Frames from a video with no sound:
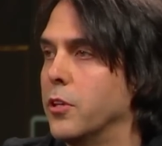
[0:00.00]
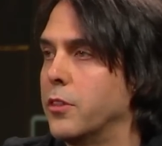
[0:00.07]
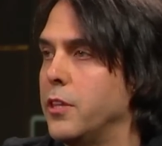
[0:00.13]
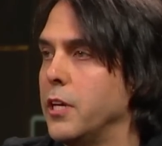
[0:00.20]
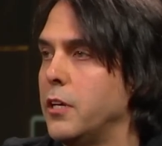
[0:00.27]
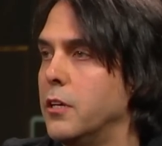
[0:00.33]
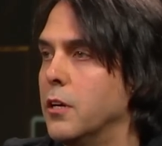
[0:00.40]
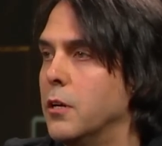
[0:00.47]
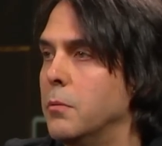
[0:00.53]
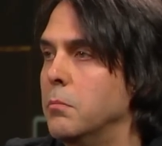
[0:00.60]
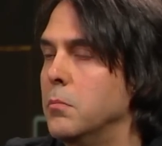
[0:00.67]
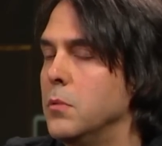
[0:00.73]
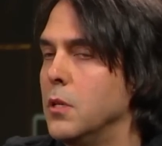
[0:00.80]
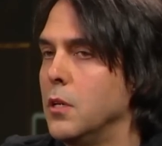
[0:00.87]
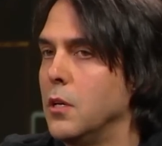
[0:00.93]
I think
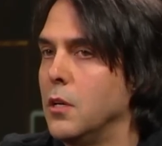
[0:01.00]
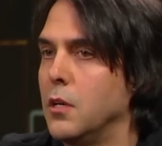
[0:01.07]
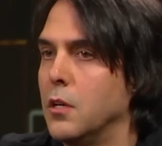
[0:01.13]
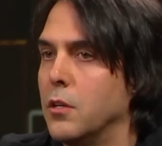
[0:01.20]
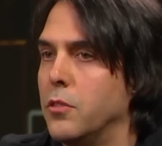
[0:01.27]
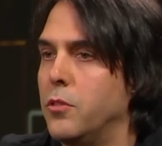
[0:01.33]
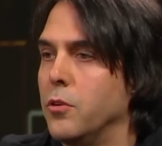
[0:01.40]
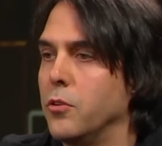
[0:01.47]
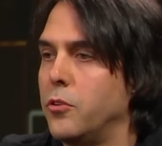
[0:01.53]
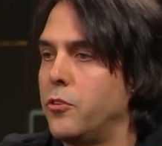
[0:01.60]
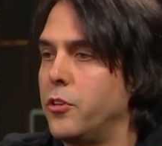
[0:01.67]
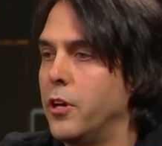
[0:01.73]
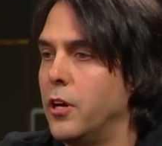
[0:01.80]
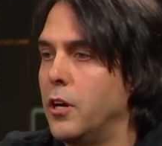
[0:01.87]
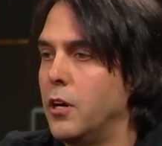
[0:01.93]
um,
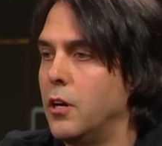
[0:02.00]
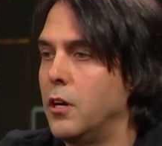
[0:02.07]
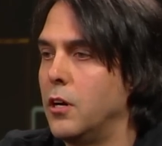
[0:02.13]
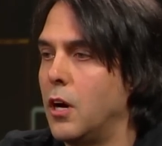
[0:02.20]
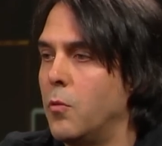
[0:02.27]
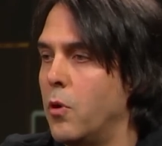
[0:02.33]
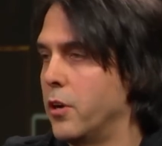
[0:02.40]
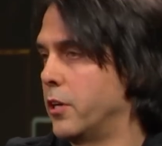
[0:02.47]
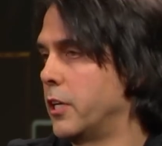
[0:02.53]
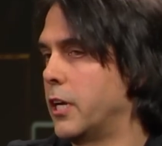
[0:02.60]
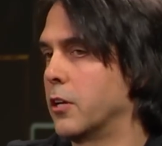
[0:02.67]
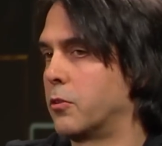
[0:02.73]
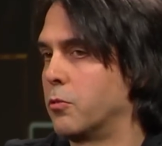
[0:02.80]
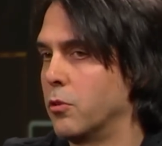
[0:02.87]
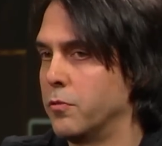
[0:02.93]
there's uh, I wanted to
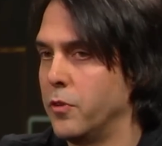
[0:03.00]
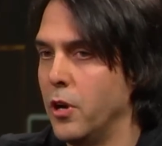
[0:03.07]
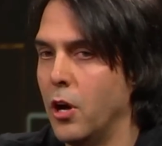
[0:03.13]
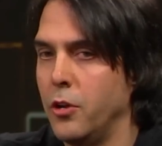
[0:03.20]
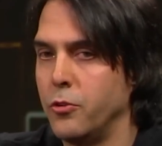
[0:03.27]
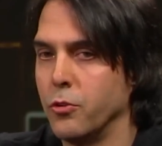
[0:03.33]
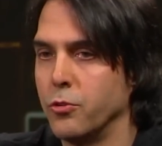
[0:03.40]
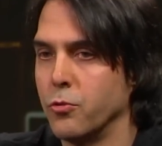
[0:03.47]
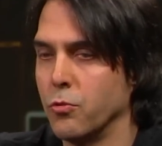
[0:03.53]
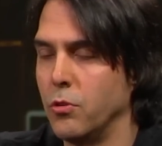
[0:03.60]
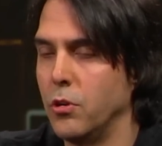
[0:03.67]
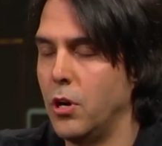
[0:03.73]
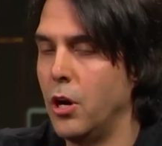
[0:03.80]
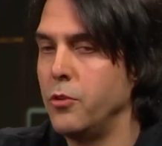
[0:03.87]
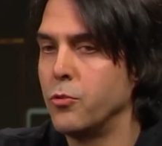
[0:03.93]
get sort of an under
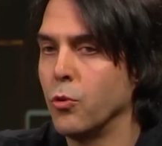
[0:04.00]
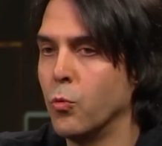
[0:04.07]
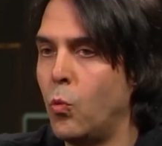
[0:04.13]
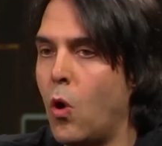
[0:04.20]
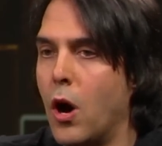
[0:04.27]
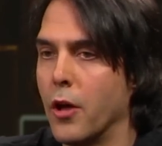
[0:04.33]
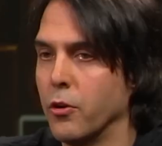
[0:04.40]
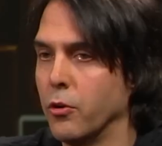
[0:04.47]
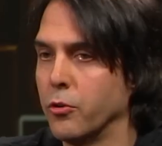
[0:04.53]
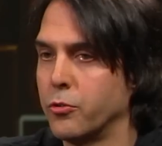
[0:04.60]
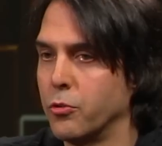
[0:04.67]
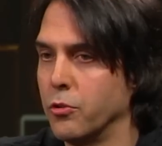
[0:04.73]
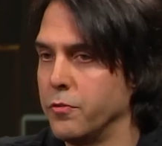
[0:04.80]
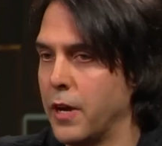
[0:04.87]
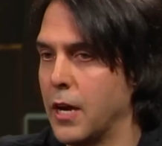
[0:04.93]
underwater
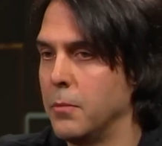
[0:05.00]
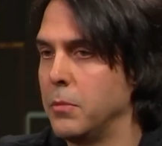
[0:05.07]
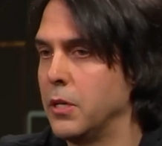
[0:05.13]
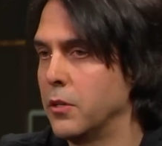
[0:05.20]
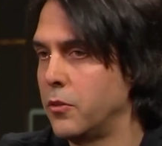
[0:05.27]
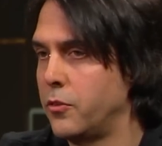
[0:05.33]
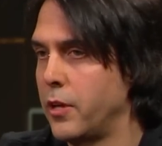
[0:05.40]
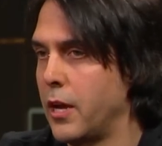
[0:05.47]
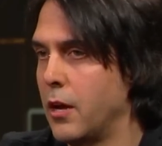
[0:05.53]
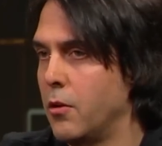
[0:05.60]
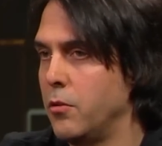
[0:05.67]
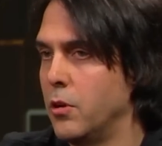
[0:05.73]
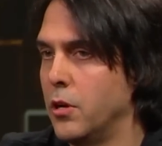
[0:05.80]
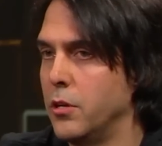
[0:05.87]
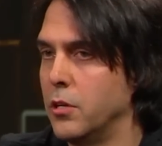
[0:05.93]
sort of ambient
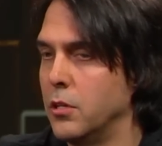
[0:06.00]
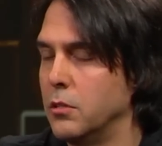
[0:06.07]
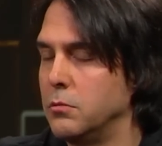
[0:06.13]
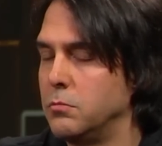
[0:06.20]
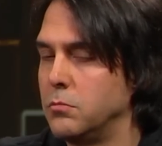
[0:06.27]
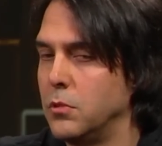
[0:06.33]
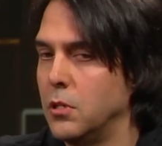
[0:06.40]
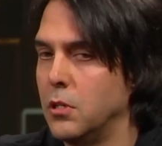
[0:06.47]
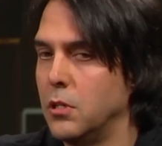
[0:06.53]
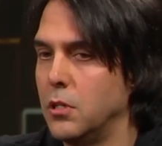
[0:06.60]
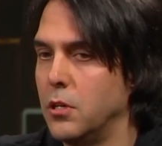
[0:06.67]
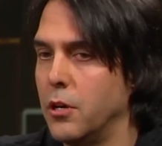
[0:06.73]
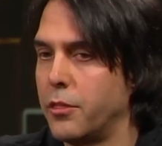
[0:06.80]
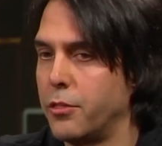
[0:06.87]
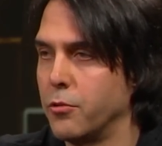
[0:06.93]
sound on a
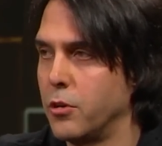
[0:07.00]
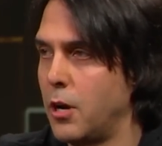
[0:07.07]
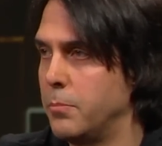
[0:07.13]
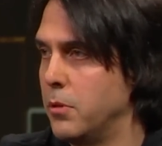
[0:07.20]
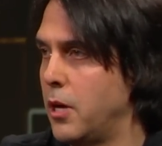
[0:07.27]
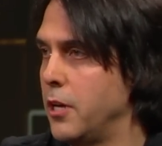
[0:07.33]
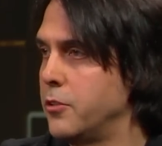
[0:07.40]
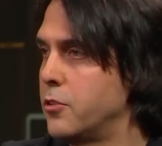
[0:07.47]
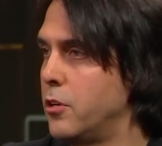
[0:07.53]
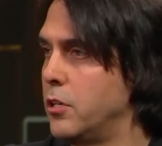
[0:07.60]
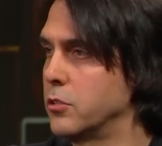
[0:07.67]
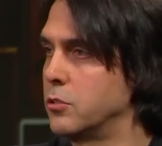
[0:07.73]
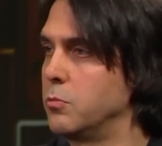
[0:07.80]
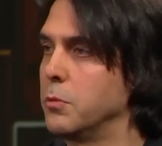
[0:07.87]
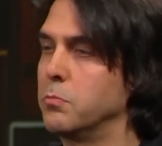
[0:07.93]
a Third Eye Blind
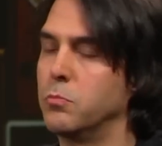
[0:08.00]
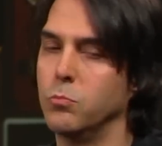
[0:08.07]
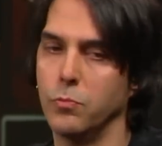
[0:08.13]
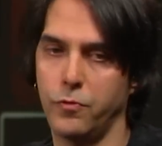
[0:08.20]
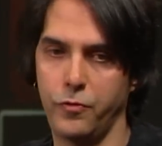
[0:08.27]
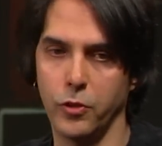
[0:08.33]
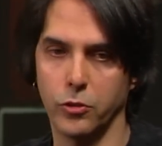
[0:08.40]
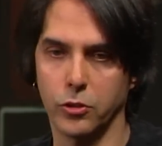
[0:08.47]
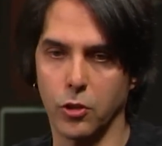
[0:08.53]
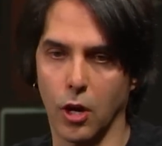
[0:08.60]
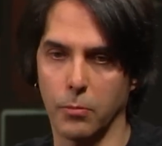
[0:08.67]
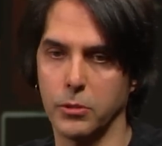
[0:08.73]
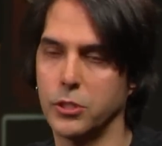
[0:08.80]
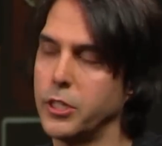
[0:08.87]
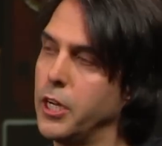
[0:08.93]
song, so we filled
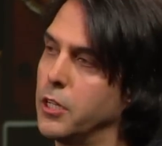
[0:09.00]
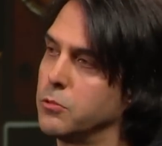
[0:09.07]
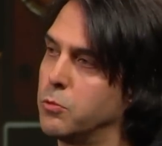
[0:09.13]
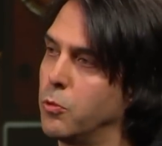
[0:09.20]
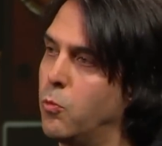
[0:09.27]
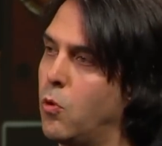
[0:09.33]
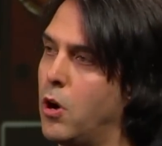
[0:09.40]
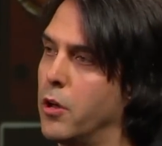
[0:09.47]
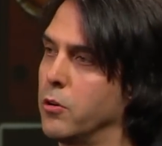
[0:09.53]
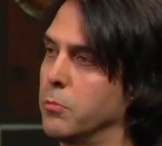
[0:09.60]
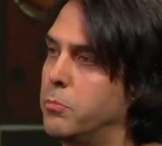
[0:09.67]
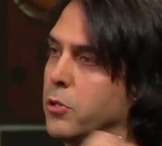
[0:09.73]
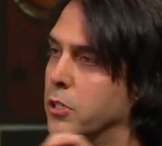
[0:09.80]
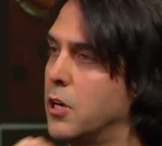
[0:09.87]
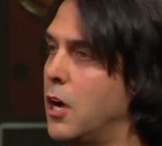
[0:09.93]
garbage cans with water
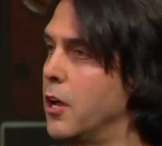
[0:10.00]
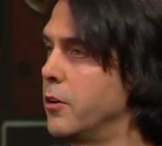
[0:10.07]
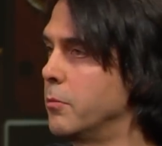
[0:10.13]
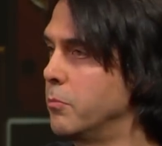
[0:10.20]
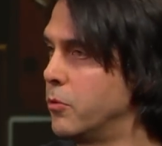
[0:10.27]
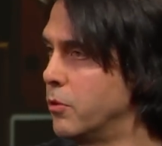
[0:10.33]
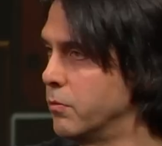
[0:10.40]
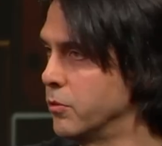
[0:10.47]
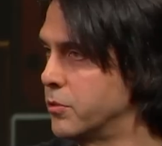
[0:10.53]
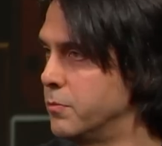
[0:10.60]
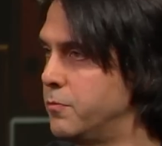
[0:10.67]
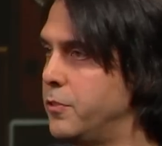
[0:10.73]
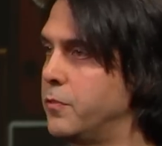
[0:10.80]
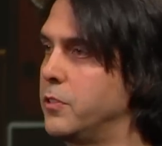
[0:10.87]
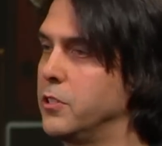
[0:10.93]
and put condoms over
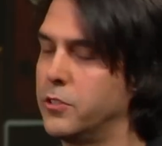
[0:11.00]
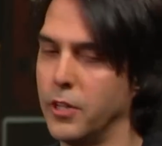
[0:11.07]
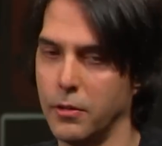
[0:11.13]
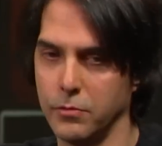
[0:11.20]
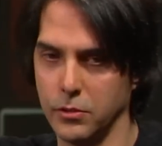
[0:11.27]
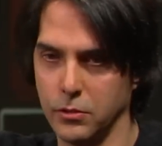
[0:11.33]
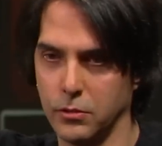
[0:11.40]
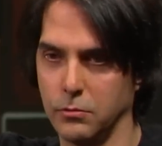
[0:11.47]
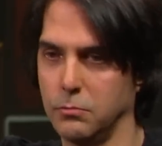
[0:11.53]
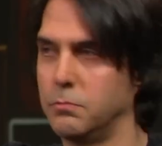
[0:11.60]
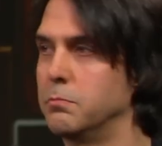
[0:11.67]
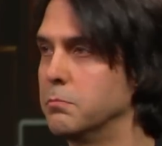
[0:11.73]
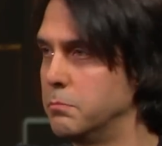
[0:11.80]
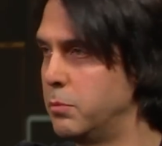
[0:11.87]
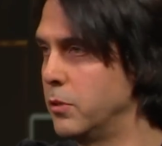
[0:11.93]
some 57s
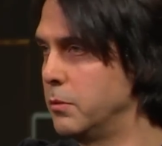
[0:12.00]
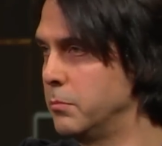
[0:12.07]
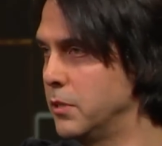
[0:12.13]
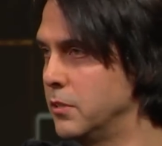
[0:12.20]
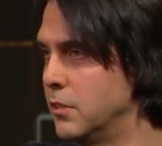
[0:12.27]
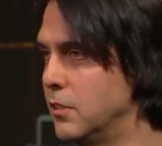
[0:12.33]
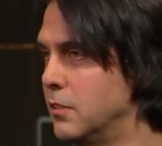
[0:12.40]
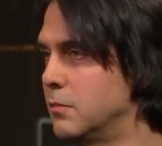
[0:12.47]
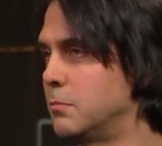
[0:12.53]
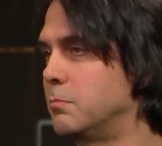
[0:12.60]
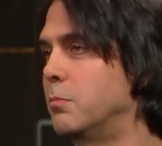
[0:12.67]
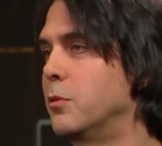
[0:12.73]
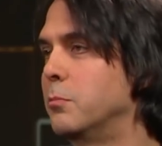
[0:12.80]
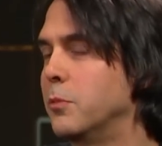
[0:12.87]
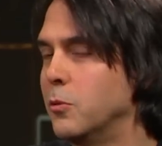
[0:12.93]
and put them in the
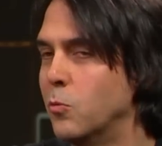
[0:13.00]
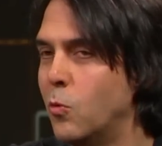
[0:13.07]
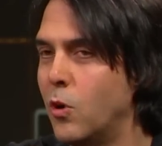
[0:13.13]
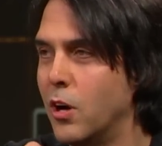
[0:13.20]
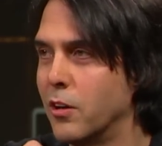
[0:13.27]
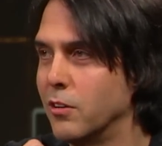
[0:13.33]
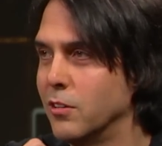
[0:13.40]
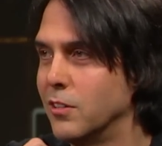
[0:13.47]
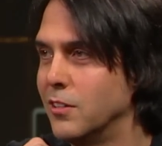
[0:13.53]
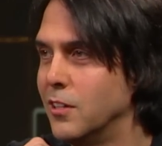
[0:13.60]
put them in That's the water.